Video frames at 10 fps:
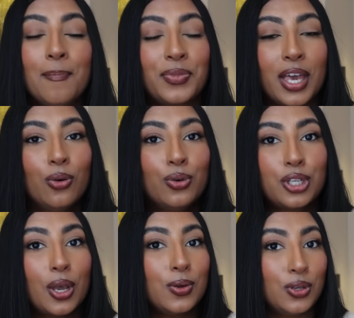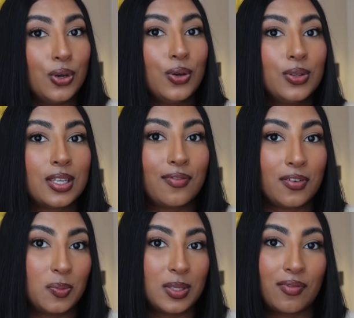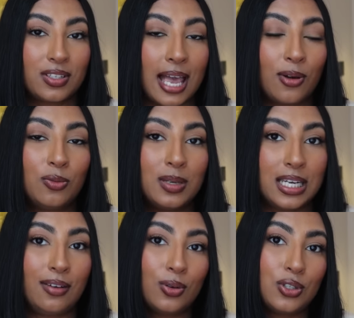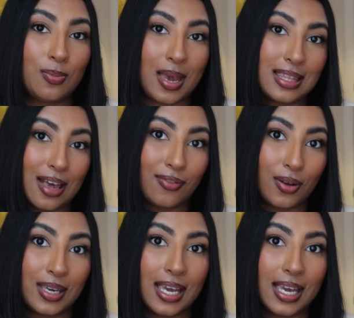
They also use 50% recycled materials to make their phone